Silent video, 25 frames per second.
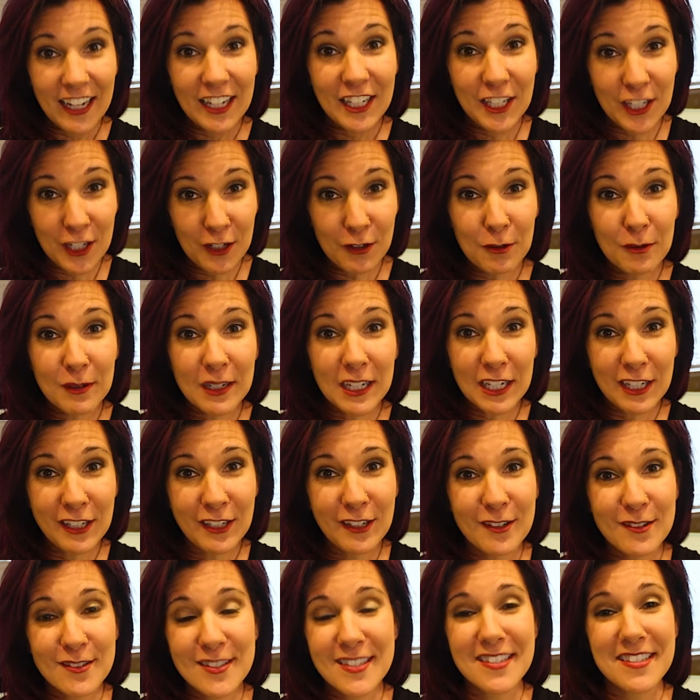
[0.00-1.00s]
You can
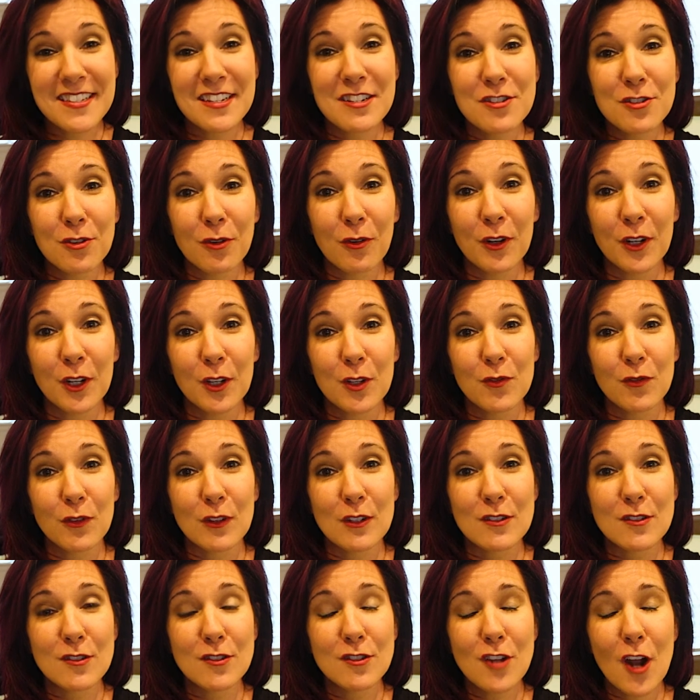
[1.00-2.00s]
use essential oils
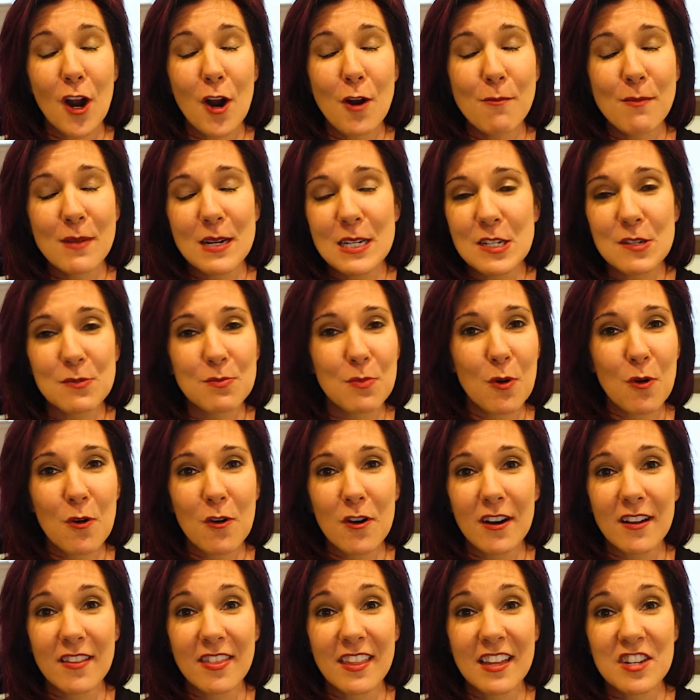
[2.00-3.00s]
for so much
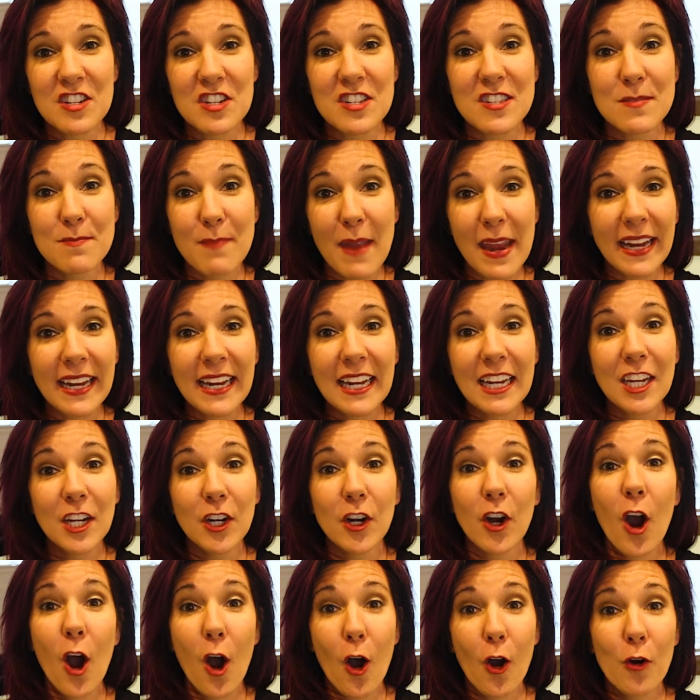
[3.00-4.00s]
more than just making
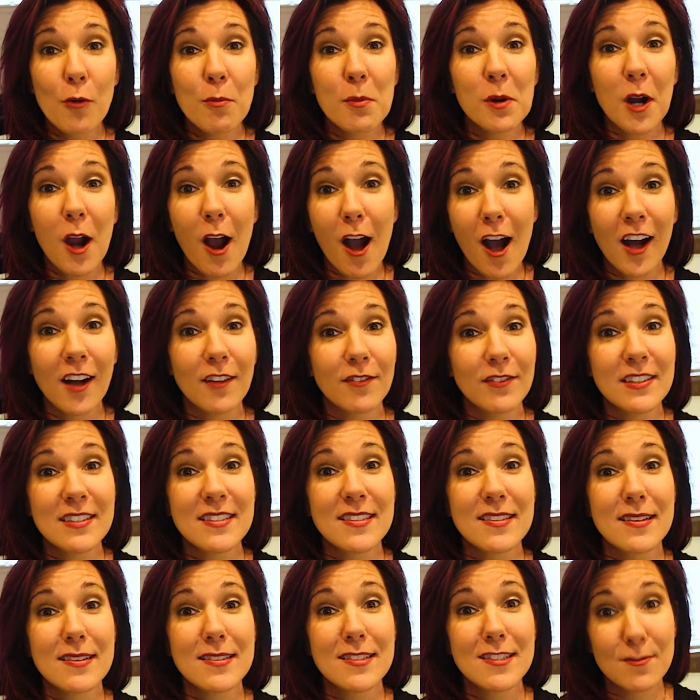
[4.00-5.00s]
your home or
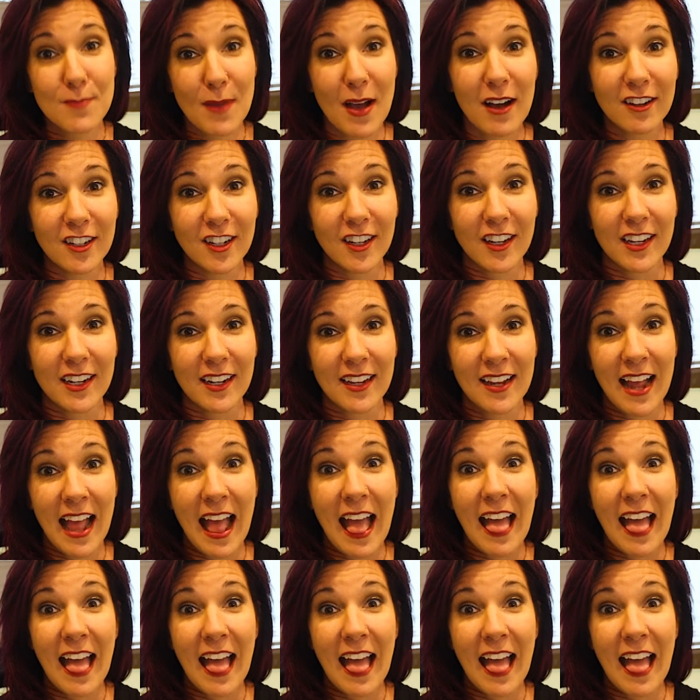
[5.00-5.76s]
office smell good.